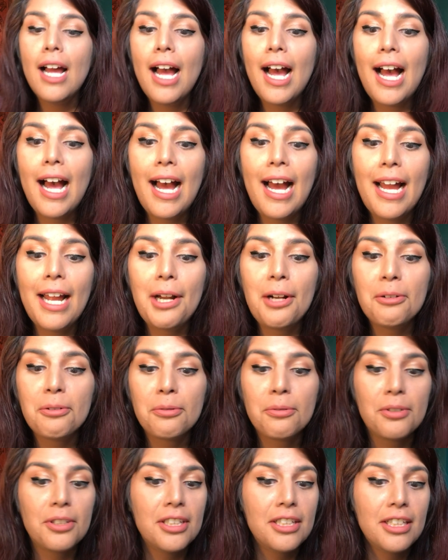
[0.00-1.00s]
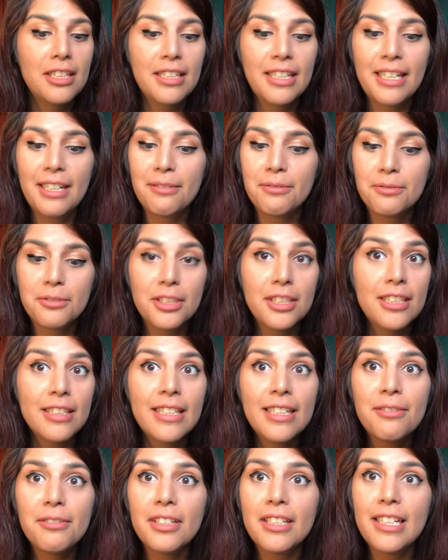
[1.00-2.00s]
I
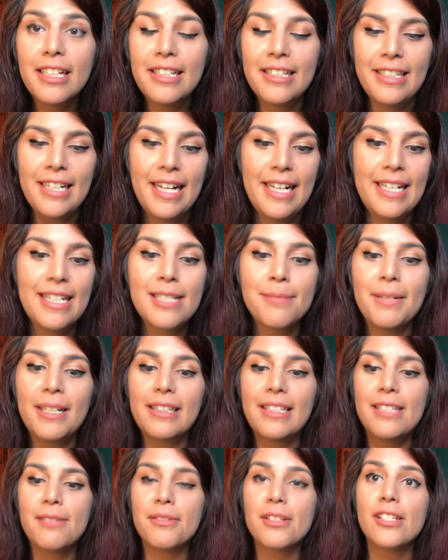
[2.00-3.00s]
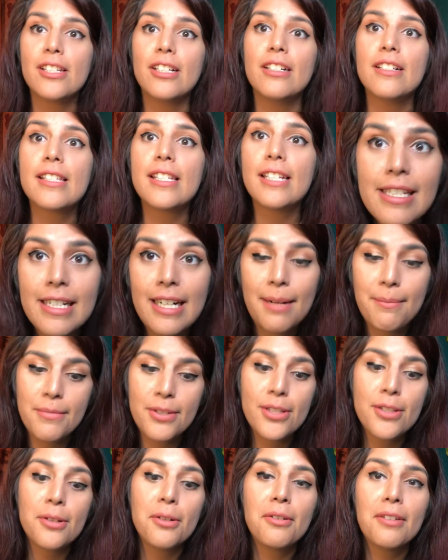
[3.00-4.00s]
really did not expect these results, and I'm
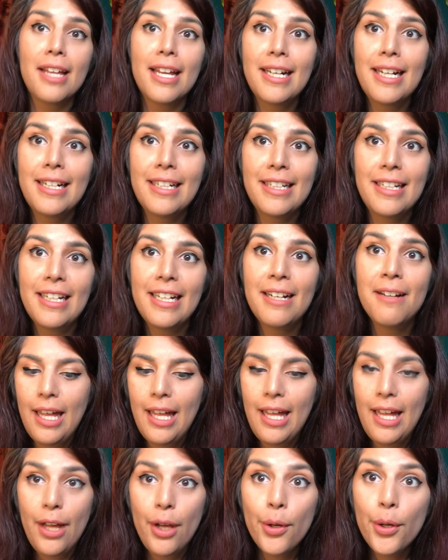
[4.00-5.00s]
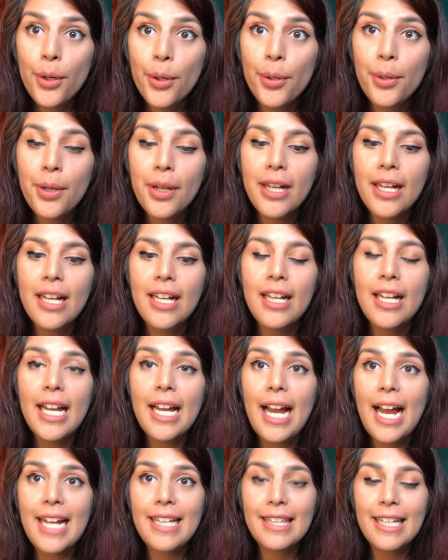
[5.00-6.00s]
so glad I did it. Whew.
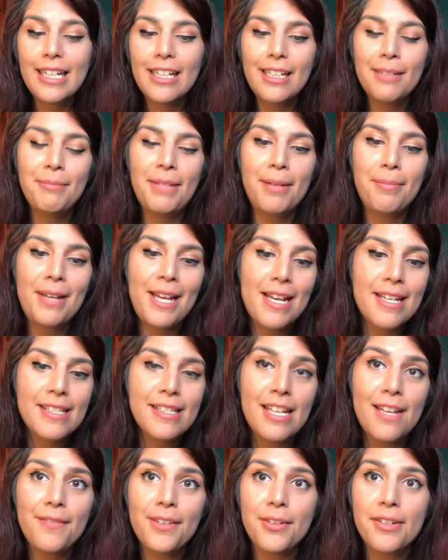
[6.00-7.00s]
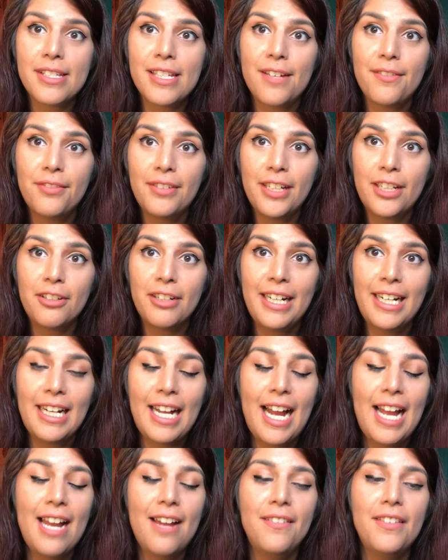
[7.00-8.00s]
I think in my past life I was definitely Greek.
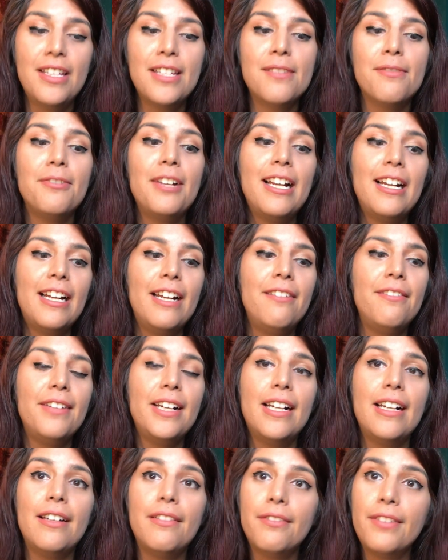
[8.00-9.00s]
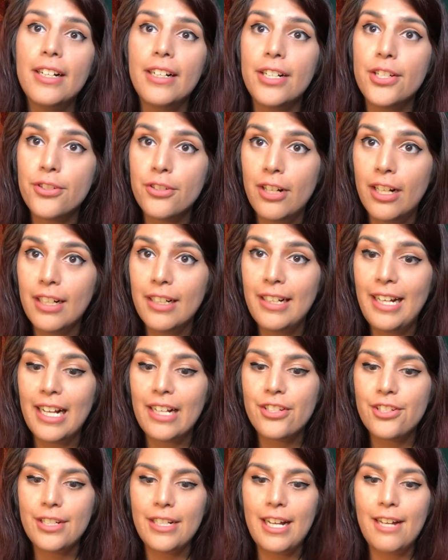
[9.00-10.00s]
I have this very strong
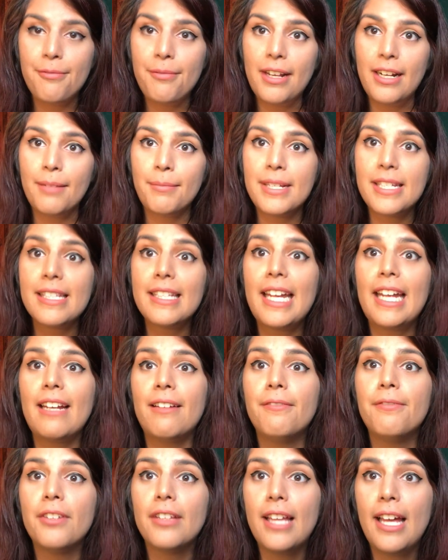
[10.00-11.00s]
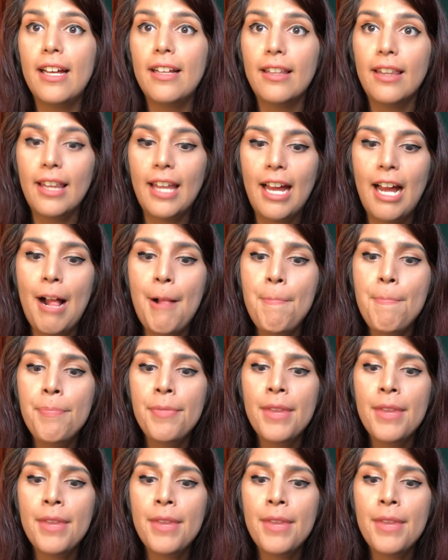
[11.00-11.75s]
connection. I've been mistaken for that a lot.